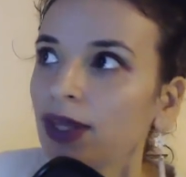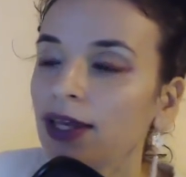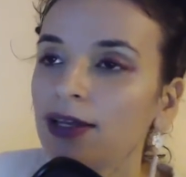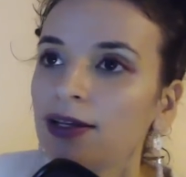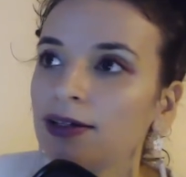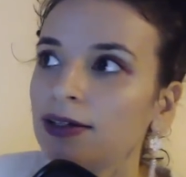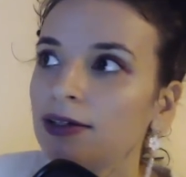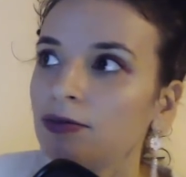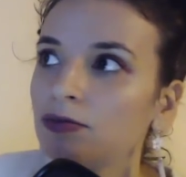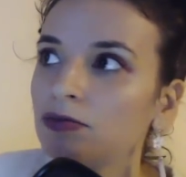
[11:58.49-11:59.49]
in
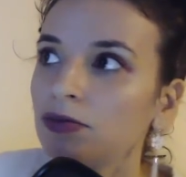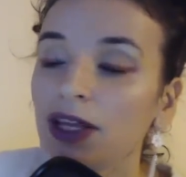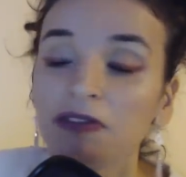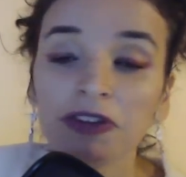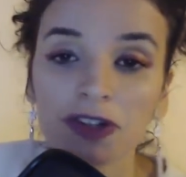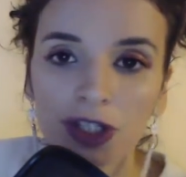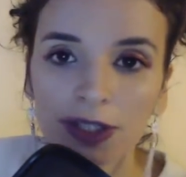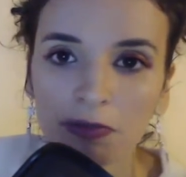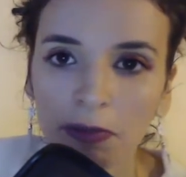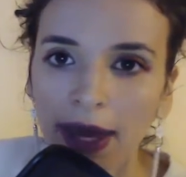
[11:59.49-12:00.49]
an
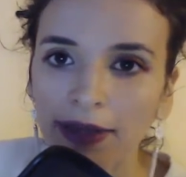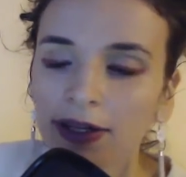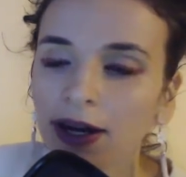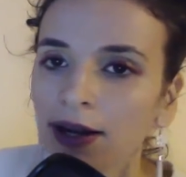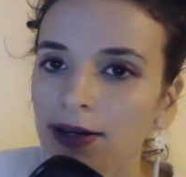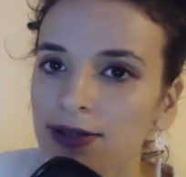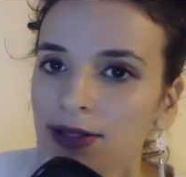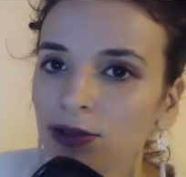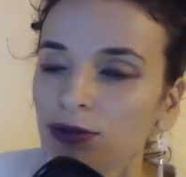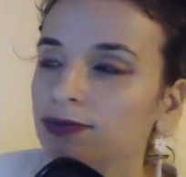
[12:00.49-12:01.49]
efficient manner also.